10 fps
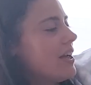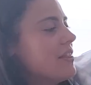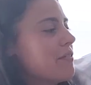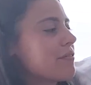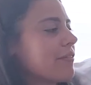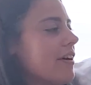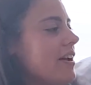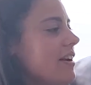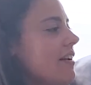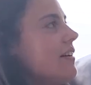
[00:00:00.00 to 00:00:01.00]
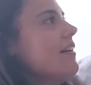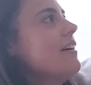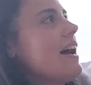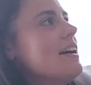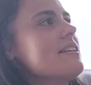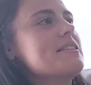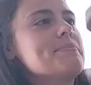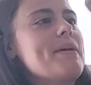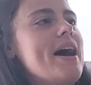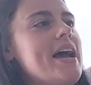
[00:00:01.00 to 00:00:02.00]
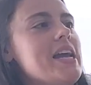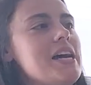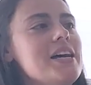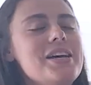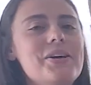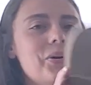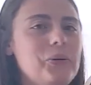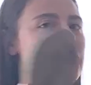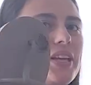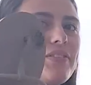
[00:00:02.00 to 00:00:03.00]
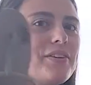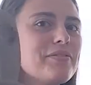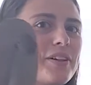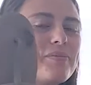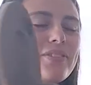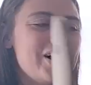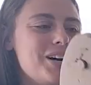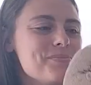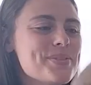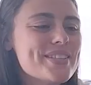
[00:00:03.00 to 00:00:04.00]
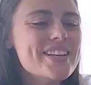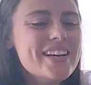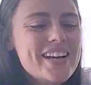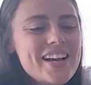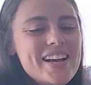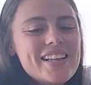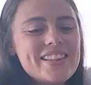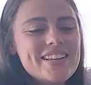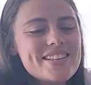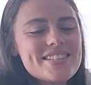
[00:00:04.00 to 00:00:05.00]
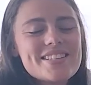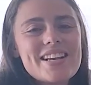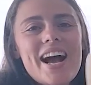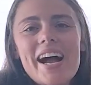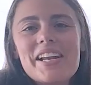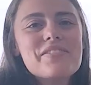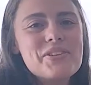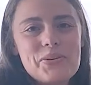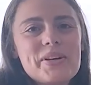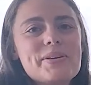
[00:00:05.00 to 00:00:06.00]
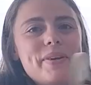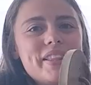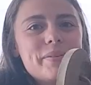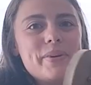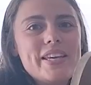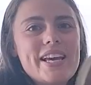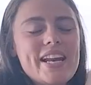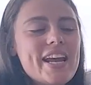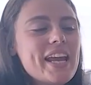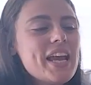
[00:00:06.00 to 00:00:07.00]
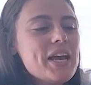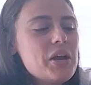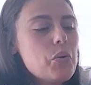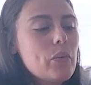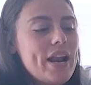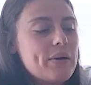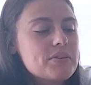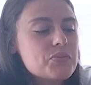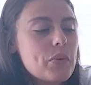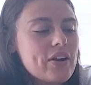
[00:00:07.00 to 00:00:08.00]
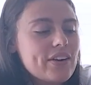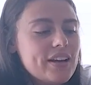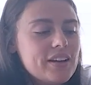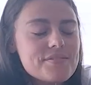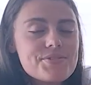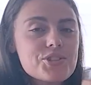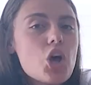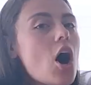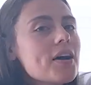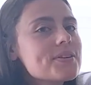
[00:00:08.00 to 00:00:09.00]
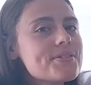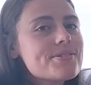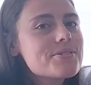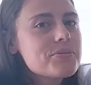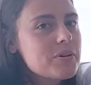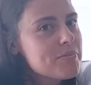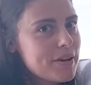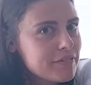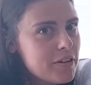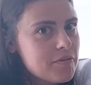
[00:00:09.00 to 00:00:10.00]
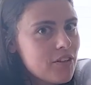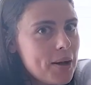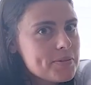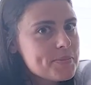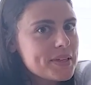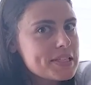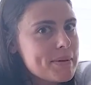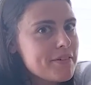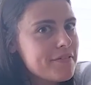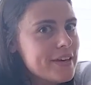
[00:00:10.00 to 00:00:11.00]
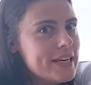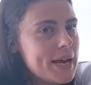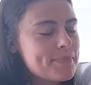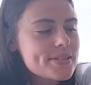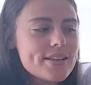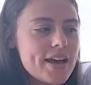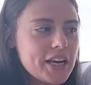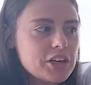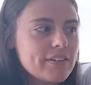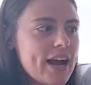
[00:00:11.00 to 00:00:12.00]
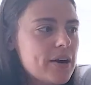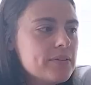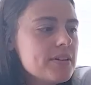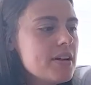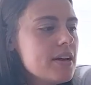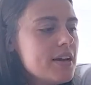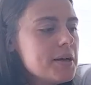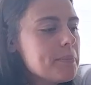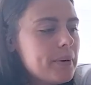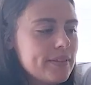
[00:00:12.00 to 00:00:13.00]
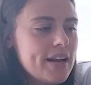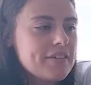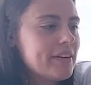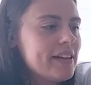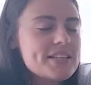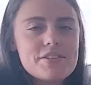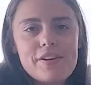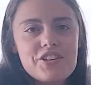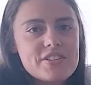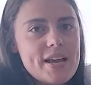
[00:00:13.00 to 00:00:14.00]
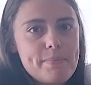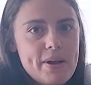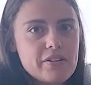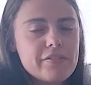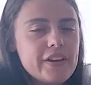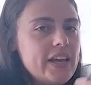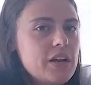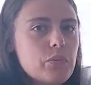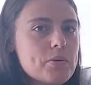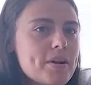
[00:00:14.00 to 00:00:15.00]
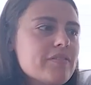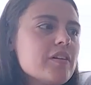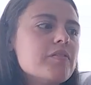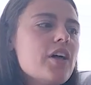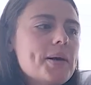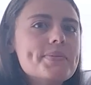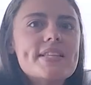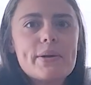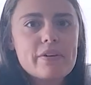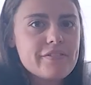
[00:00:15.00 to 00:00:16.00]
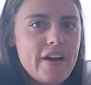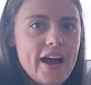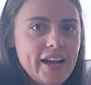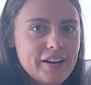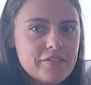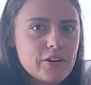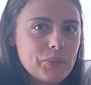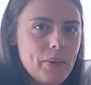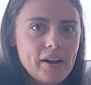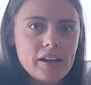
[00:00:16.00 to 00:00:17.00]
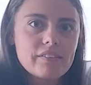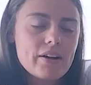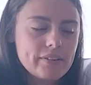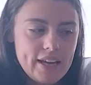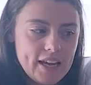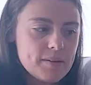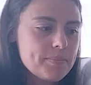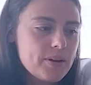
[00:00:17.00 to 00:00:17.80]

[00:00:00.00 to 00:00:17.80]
in the front has my Old Navy flip-flops. These kind of annoyed me in the beginning when I was wearing socks with my flip-flops because my feet kept sliding around. But then I realized if I just had bare feet and wore my flip-flops, they were fine for walking around camp and